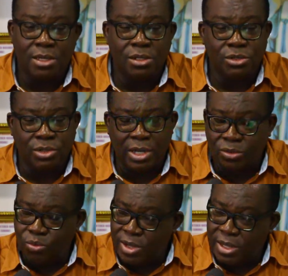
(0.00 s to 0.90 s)
so
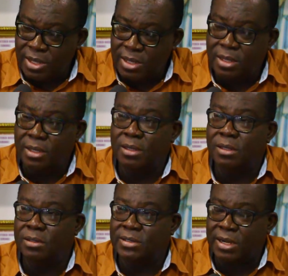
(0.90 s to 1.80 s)
that we
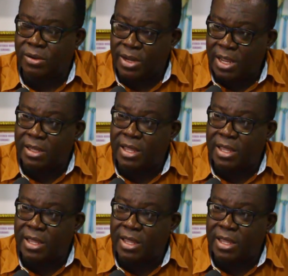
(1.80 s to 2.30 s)
segregate